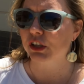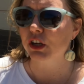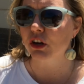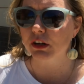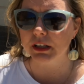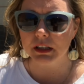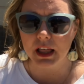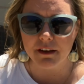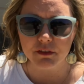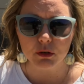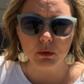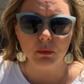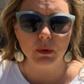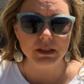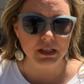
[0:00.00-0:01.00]
The security level
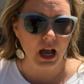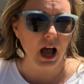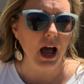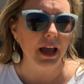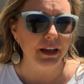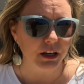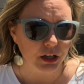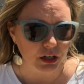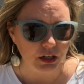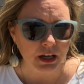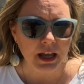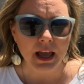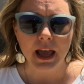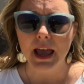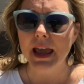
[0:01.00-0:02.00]
was higher,
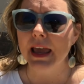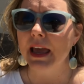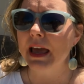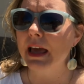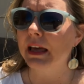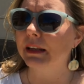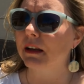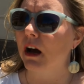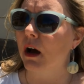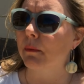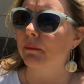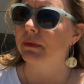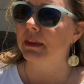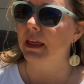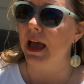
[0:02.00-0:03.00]
and
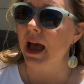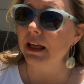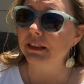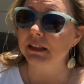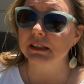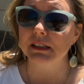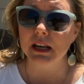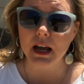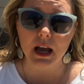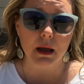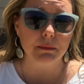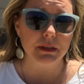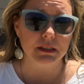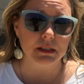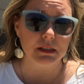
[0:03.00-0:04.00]
at this time,
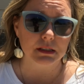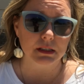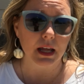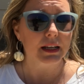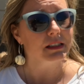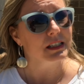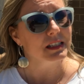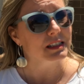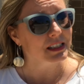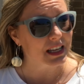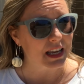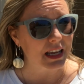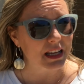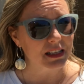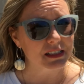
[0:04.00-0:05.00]
this is
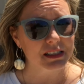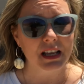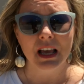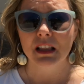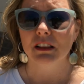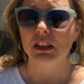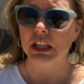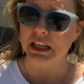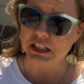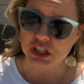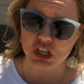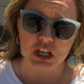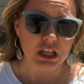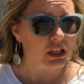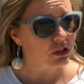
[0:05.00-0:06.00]
19-teens,
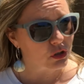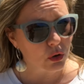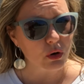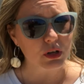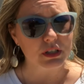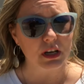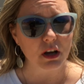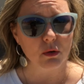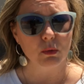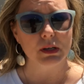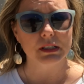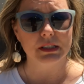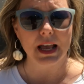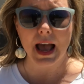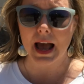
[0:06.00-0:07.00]
lynching in Georgia
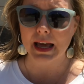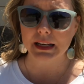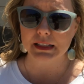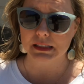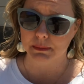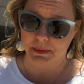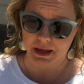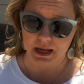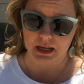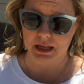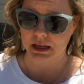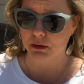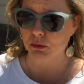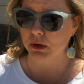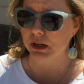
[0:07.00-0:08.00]
was at its peak.
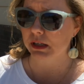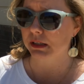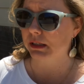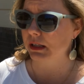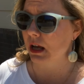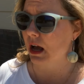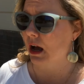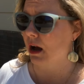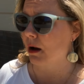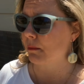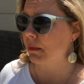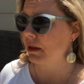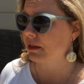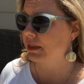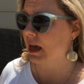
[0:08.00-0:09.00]
It was
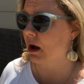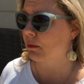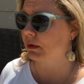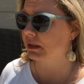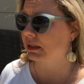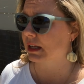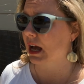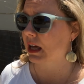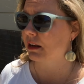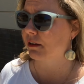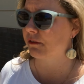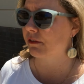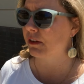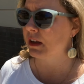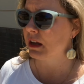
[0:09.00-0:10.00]
that was kind of
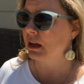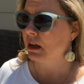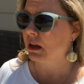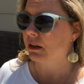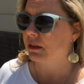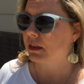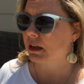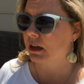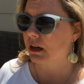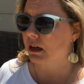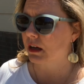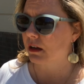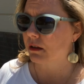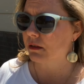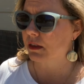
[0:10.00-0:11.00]

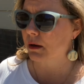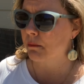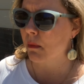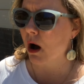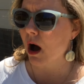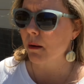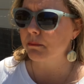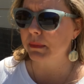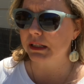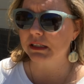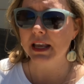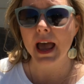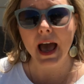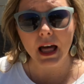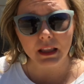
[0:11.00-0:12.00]
the mob
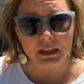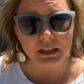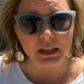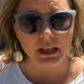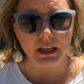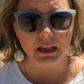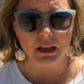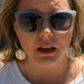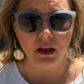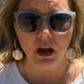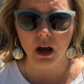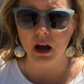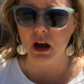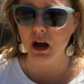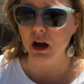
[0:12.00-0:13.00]
mentality
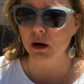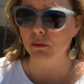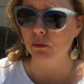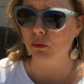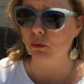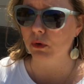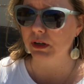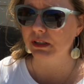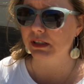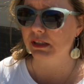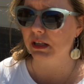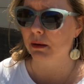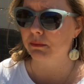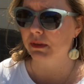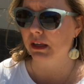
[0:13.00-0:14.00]
was
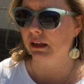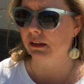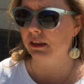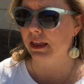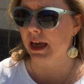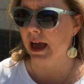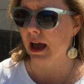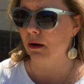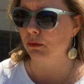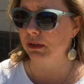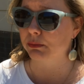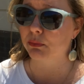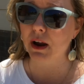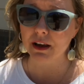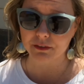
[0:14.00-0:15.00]
something that was
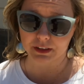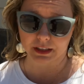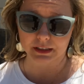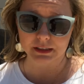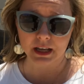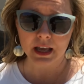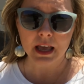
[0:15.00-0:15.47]
prevalent.